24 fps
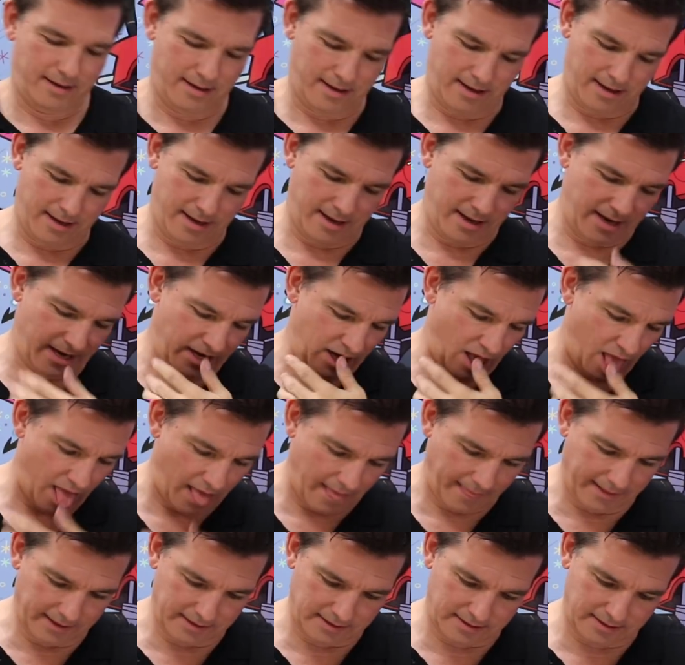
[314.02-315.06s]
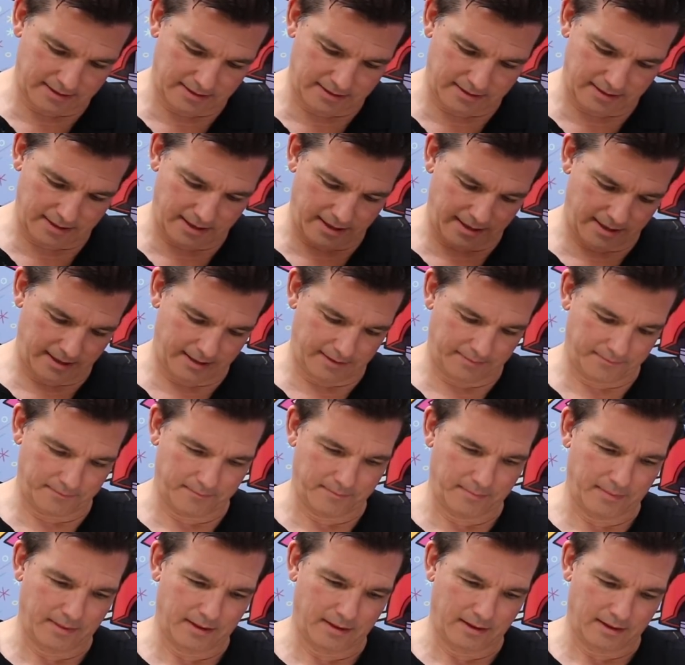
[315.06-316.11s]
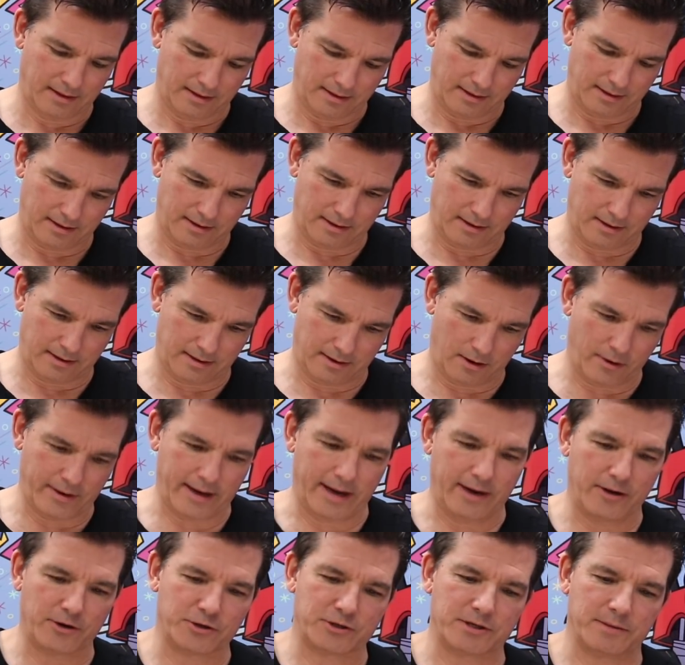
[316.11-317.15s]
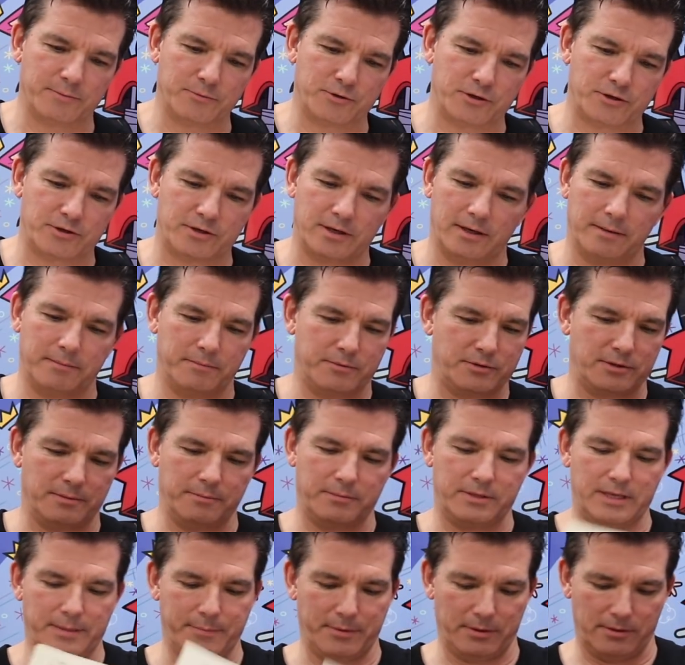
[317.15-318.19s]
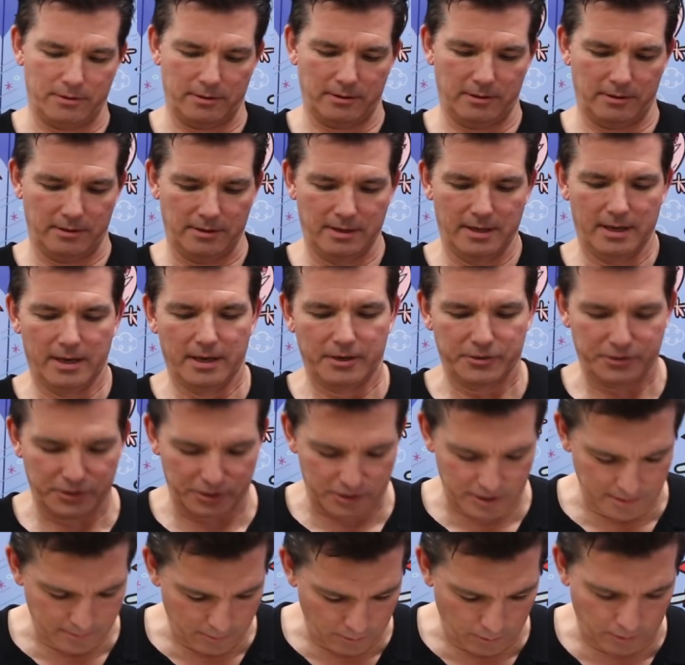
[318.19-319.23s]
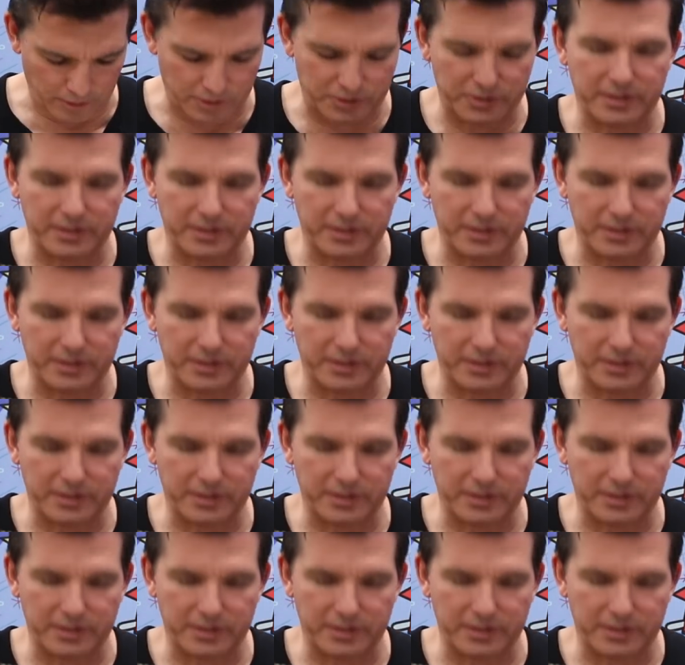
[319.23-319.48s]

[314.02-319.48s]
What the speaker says: And let's see. Oh yeah, here's some typical, just some horse